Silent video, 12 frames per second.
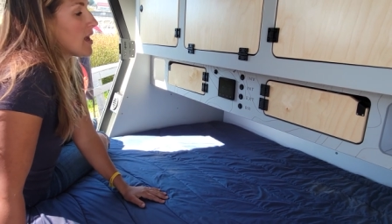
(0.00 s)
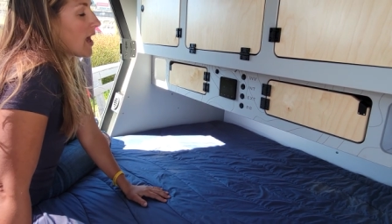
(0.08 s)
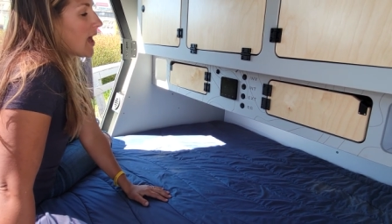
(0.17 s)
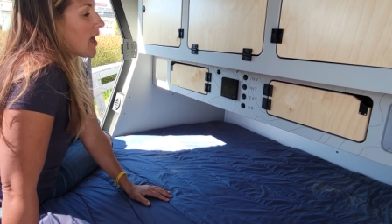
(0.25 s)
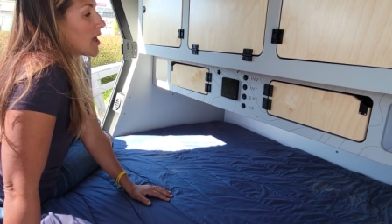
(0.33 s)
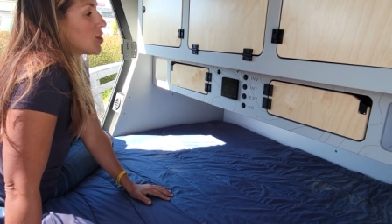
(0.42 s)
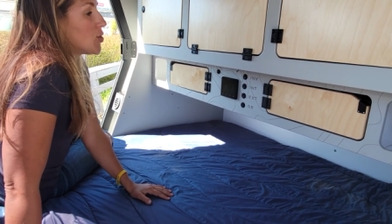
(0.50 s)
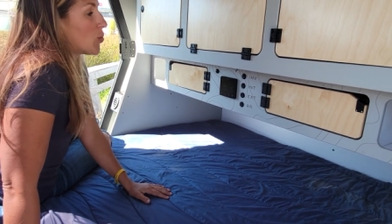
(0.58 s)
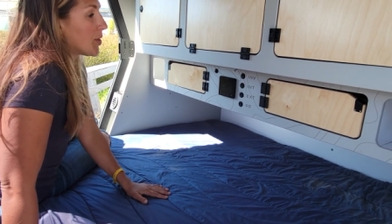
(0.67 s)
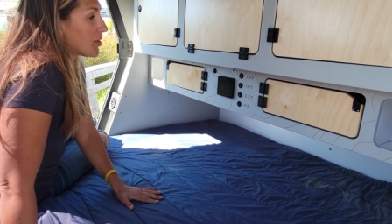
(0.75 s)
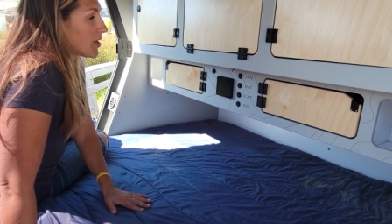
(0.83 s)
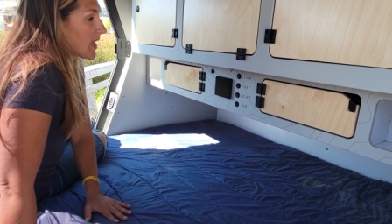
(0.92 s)
Uh, you
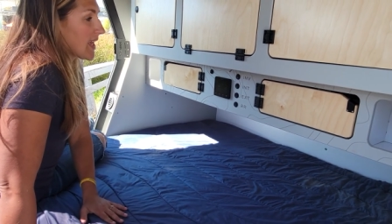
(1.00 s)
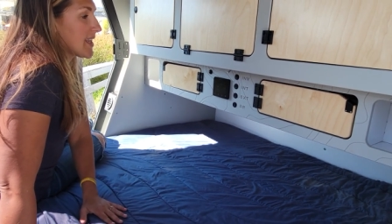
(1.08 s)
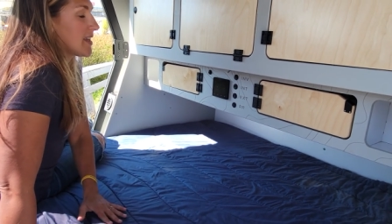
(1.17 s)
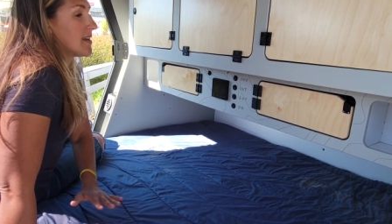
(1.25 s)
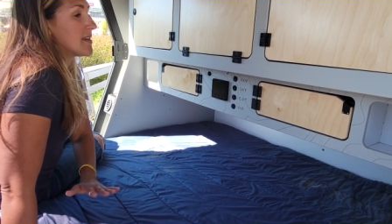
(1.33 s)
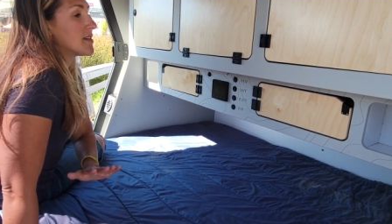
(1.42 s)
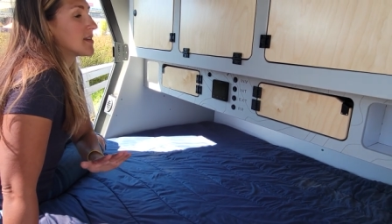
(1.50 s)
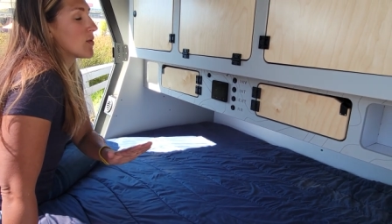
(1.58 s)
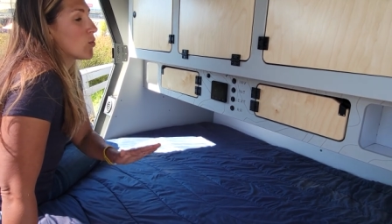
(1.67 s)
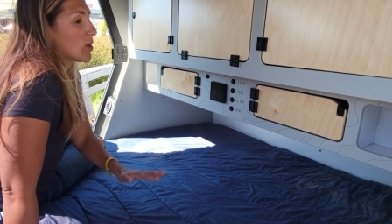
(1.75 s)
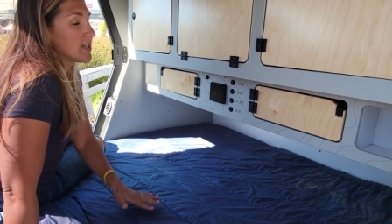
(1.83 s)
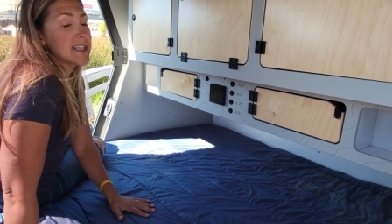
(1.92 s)
will get
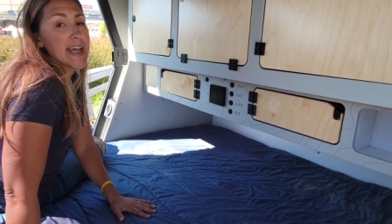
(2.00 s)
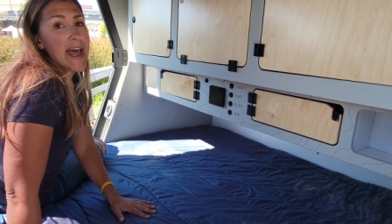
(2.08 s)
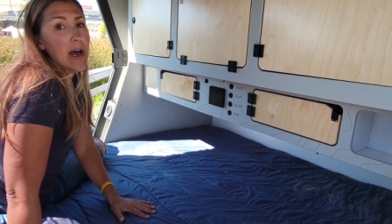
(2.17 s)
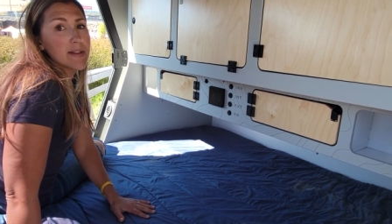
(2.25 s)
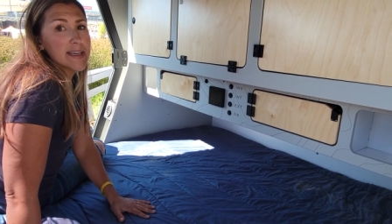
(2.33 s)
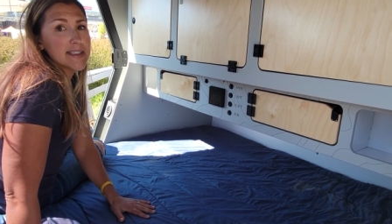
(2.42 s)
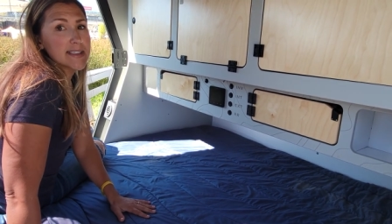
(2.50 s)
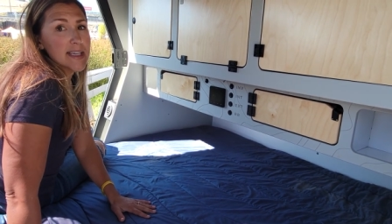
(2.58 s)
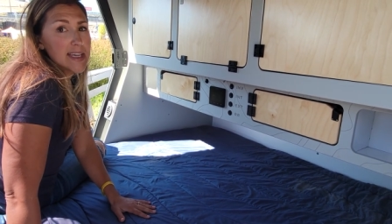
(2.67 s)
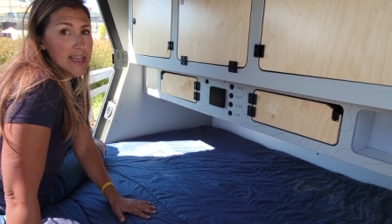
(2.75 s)
110 outlets